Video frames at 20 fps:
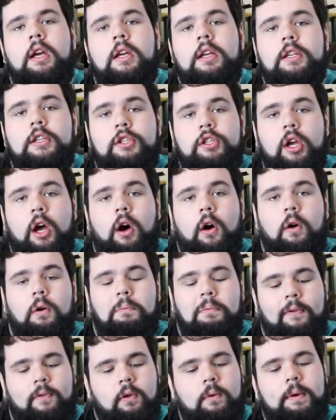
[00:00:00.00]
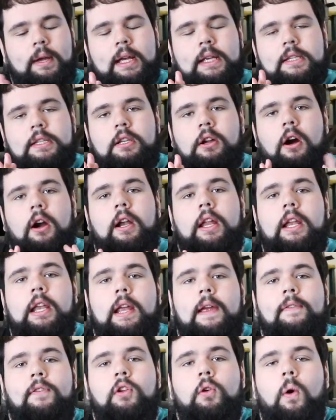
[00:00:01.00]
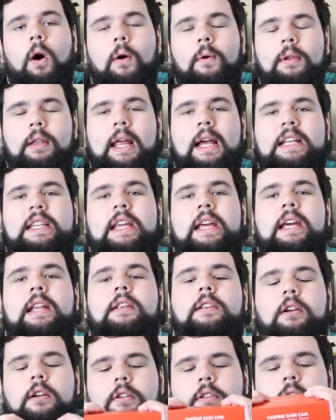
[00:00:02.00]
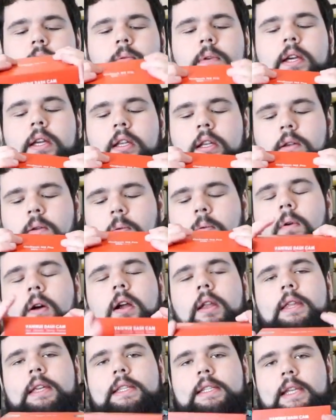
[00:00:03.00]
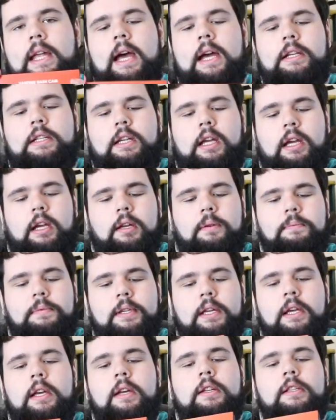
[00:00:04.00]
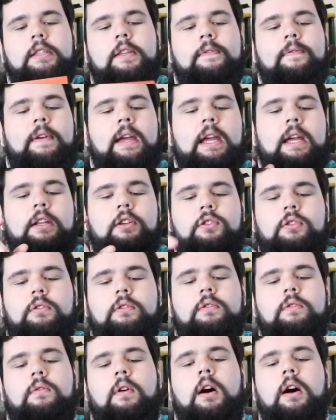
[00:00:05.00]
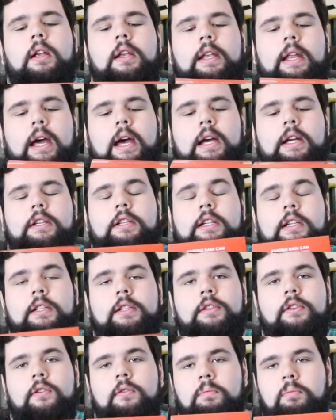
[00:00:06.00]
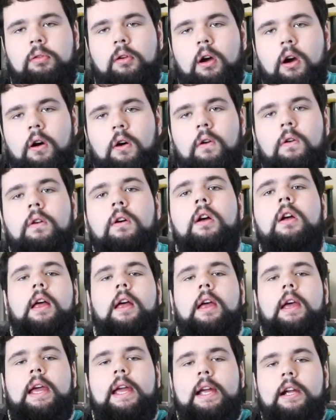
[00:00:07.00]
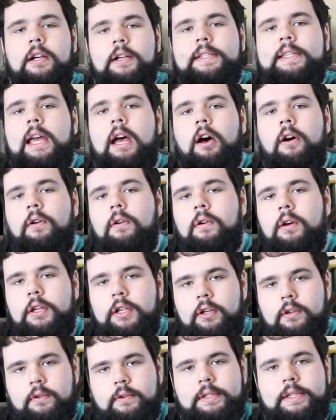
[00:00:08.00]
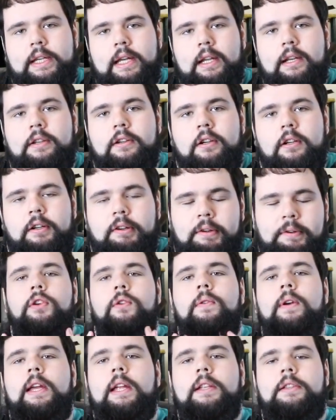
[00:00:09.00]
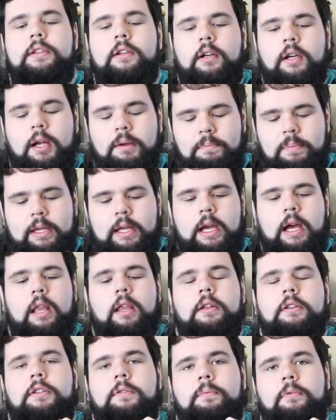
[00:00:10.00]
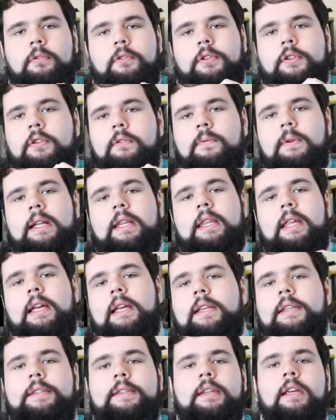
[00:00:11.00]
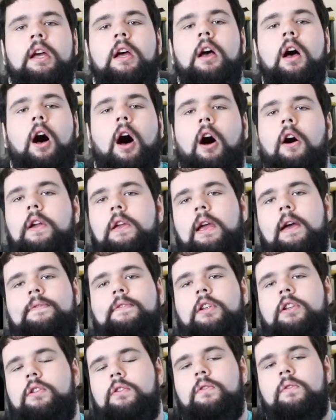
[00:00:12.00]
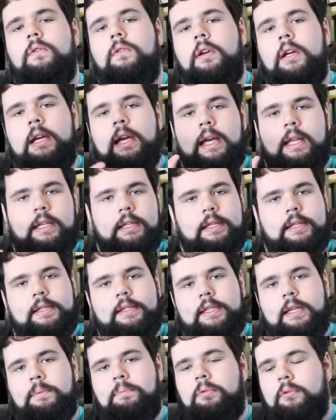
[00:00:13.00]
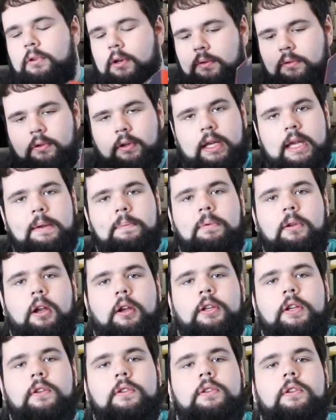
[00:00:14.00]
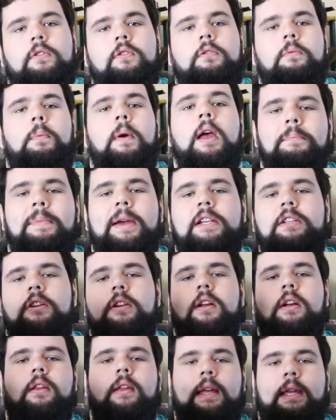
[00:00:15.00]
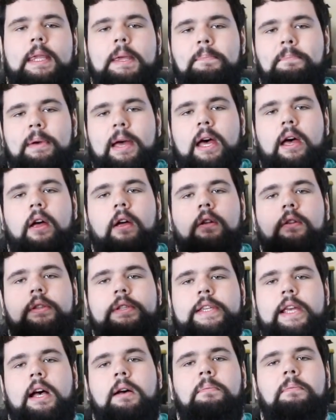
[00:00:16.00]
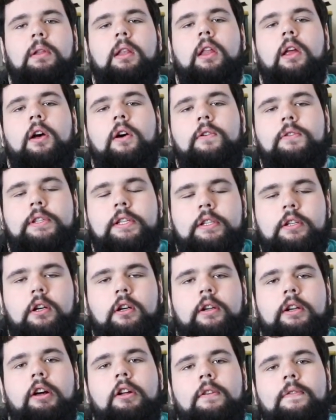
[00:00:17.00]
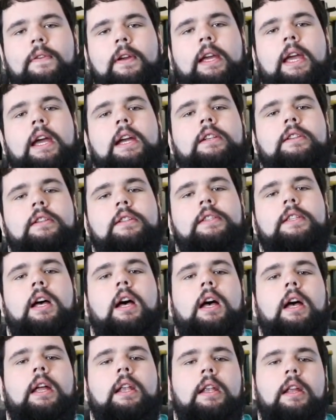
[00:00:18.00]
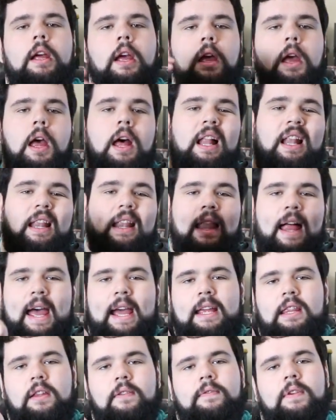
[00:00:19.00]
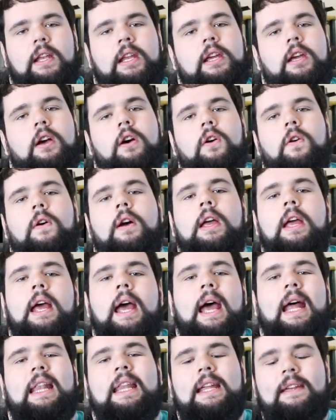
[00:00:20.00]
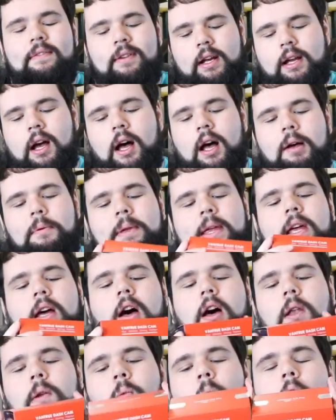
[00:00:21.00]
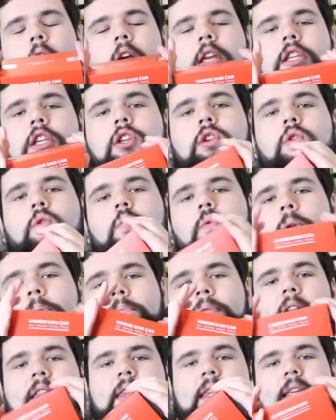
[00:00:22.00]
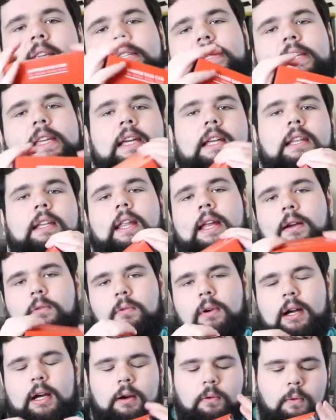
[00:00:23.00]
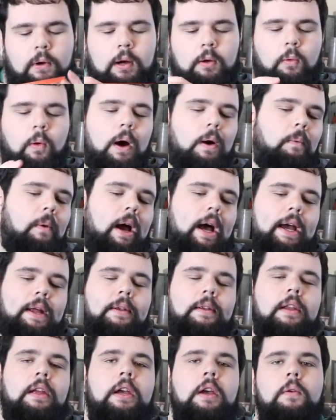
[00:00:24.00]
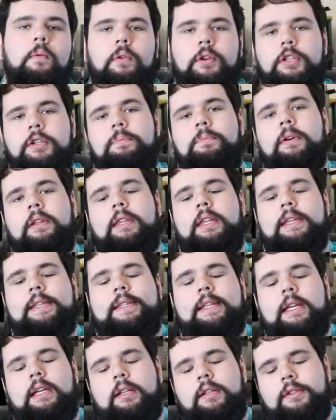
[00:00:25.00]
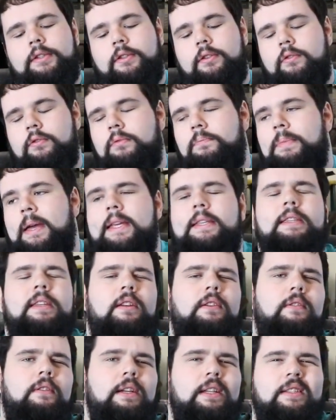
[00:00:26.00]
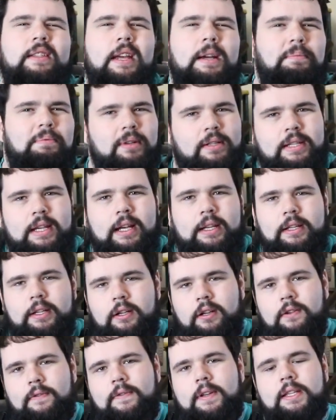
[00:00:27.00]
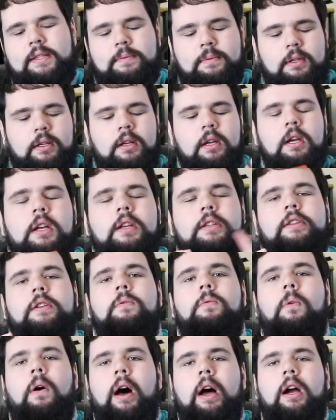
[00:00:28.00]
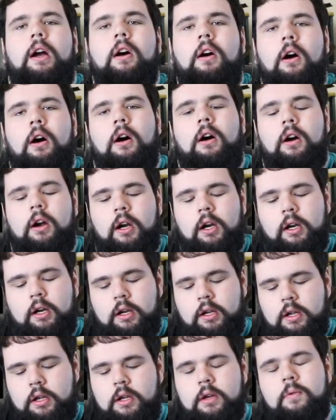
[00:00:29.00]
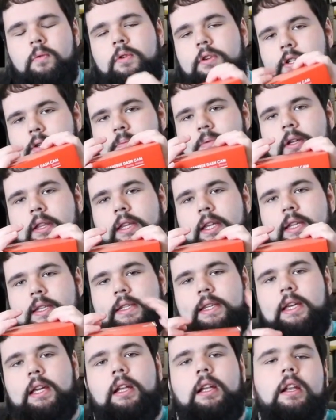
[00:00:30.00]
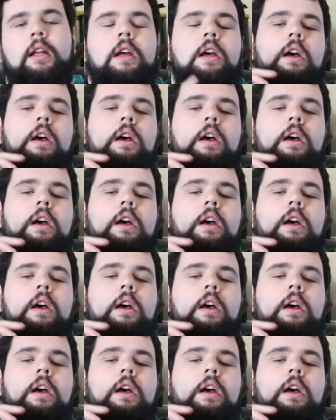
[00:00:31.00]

So before we get started, if you all would like to enter to win one of these dash cams, it's the Vantrue N2 Pro, here's how you're going to enter. To enter and be eligible to win this, all you have to do, and this is simple, I'm going to keep it on YouTube, make sure to click the bell down below to turn notifications on, like the video, and leave a comment on what you would put this in. Like what ride would you put this in to? Basically, it's like protecting your investment. So what car would you put this in?